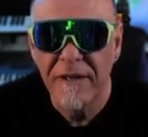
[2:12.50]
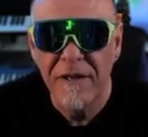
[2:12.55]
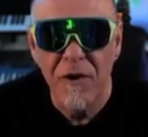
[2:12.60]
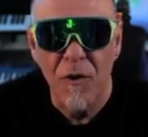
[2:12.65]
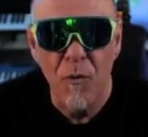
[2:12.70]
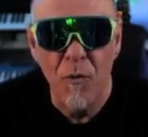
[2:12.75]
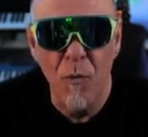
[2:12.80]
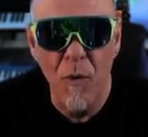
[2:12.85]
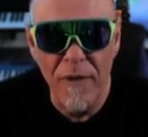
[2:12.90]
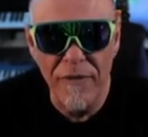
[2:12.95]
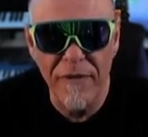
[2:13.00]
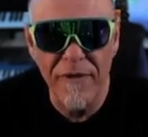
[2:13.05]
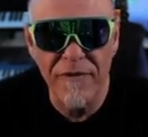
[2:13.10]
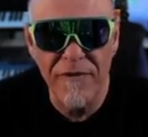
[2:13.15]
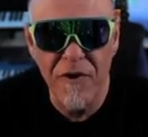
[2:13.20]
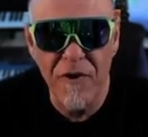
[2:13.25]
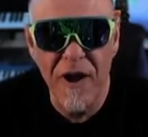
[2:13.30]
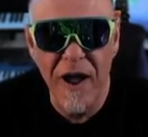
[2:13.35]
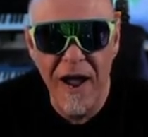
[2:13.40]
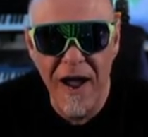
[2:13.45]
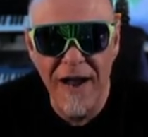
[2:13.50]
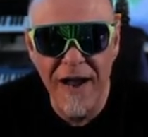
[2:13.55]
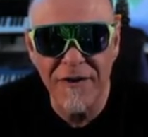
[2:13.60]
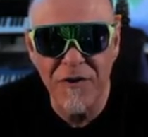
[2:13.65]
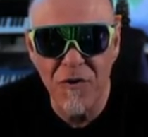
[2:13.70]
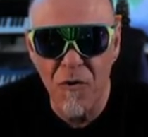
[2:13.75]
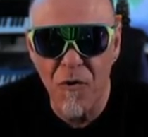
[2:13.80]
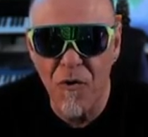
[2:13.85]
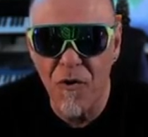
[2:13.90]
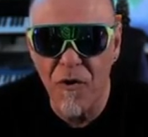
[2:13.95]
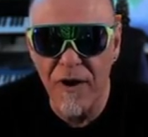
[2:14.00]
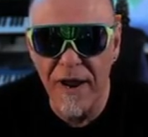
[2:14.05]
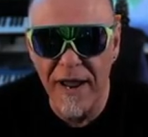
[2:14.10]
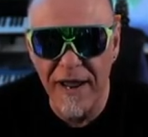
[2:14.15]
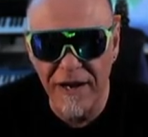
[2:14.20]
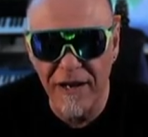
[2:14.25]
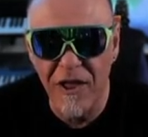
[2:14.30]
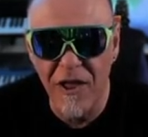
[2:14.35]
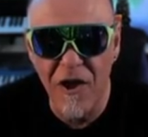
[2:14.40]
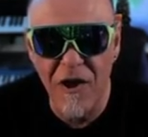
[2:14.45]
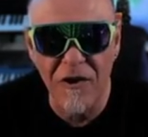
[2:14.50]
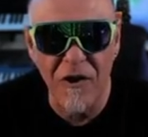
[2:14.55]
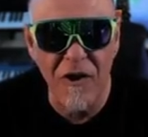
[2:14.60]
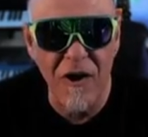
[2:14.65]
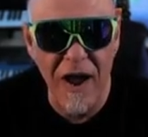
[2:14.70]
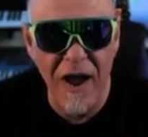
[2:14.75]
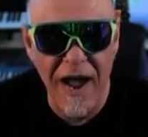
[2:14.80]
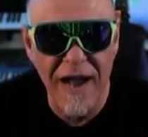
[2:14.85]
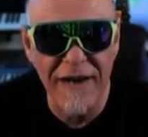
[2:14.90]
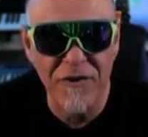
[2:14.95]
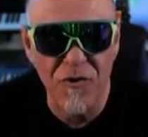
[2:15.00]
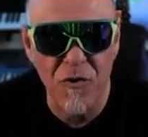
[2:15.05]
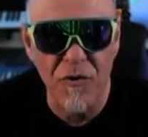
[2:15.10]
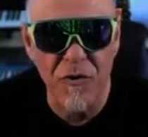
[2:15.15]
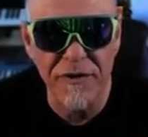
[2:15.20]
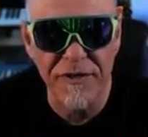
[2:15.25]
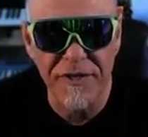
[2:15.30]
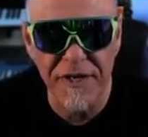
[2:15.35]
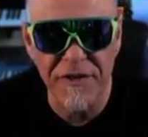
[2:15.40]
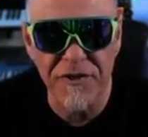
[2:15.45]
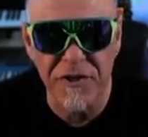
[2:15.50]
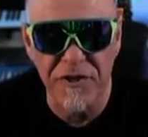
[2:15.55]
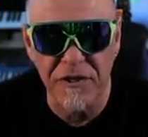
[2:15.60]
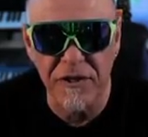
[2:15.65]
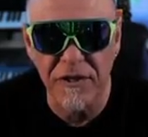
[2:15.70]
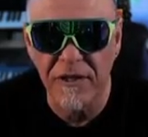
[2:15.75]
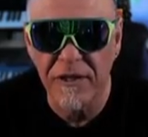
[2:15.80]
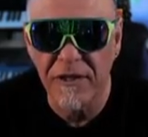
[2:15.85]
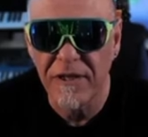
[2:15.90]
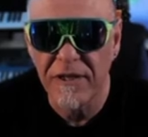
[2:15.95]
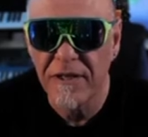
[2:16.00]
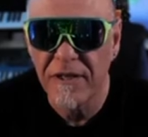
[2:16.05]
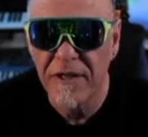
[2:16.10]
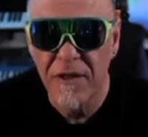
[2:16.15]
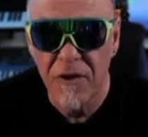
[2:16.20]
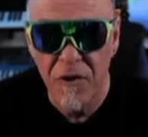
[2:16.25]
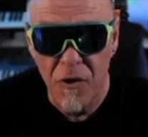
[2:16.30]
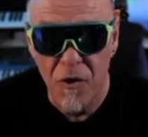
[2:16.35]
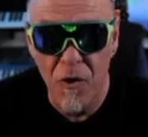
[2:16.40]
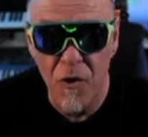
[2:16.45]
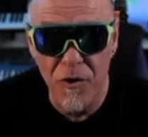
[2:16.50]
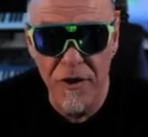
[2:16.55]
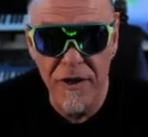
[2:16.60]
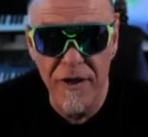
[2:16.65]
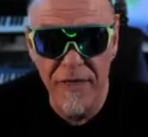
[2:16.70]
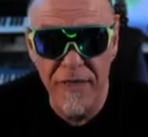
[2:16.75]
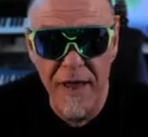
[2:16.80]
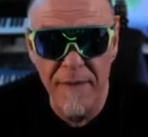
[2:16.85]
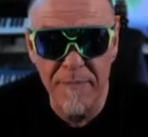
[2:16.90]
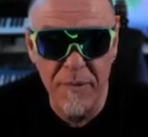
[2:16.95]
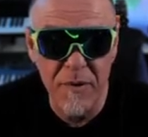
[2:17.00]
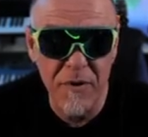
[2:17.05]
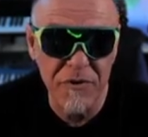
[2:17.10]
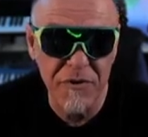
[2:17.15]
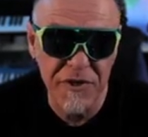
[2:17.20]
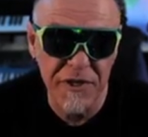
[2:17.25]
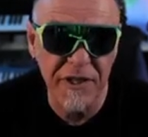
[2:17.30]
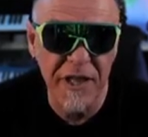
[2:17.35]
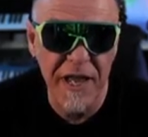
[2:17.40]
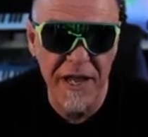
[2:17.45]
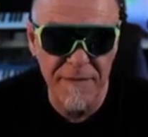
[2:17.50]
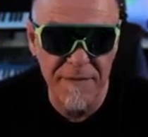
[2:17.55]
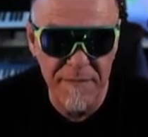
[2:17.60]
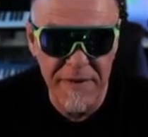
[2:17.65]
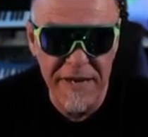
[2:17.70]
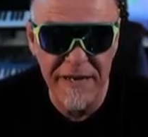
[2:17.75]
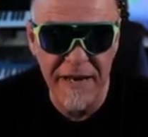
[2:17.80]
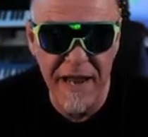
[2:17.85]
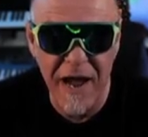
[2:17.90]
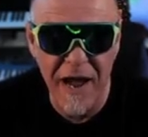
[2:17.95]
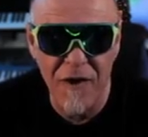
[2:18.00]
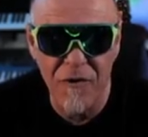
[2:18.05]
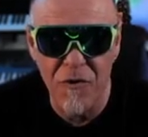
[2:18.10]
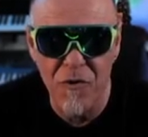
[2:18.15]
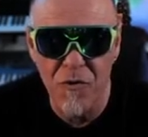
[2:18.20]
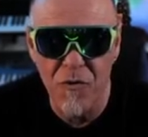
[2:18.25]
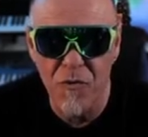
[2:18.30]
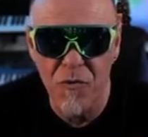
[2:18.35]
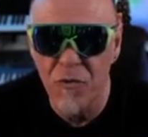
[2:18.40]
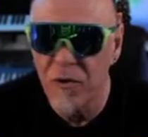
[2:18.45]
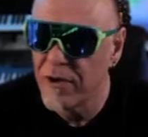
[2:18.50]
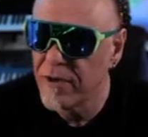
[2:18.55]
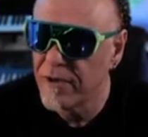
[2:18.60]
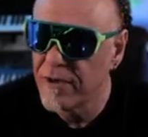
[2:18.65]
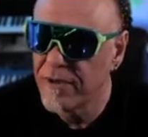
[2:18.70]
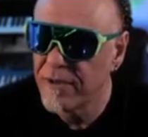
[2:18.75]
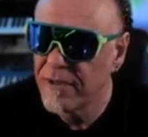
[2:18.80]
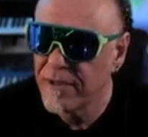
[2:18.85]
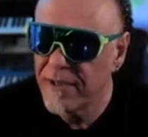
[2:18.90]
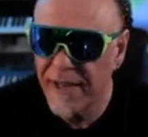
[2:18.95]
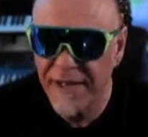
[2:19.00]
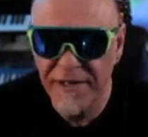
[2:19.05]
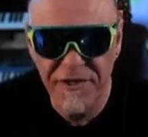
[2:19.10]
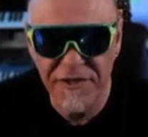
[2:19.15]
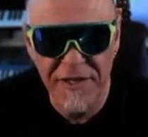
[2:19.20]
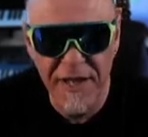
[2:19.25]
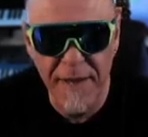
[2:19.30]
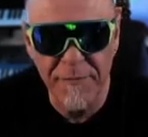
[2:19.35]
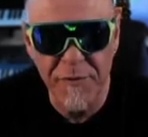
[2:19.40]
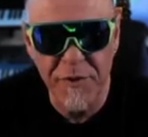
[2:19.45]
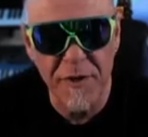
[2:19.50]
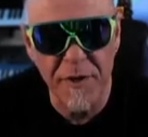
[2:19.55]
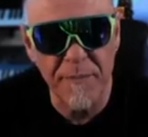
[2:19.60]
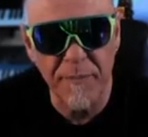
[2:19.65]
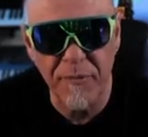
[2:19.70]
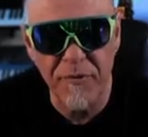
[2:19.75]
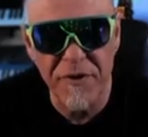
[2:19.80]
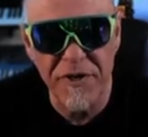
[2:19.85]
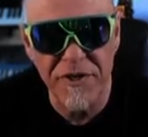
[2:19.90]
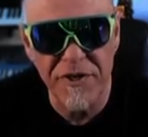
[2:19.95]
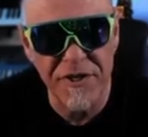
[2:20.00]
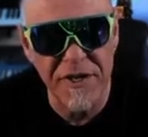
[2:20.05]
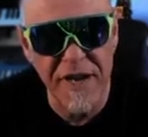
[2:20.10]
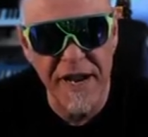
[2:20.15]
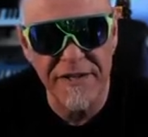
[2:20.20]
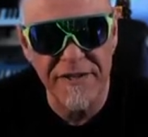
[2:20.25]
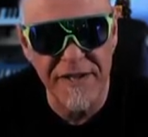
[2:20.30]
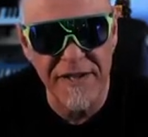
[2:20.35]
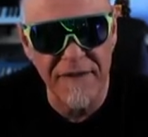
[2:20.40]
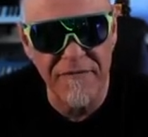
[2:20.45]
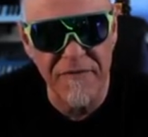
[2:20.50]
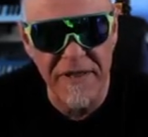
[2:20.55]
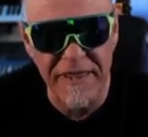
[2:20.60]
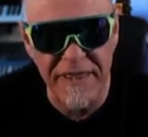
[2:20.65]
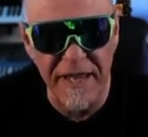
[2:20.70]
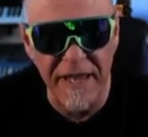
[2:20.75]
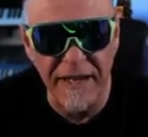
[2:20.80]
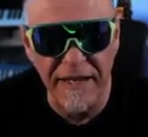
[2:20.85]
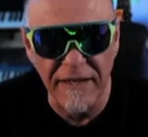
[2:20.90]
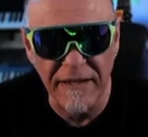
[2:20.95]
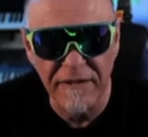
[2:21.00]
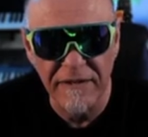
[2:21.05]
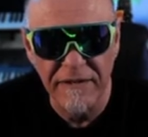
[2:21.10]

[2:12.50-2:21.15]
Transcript: Whether you're hardcore analog or hardcore digital, or you're that person like me now who accepts and appreciates everything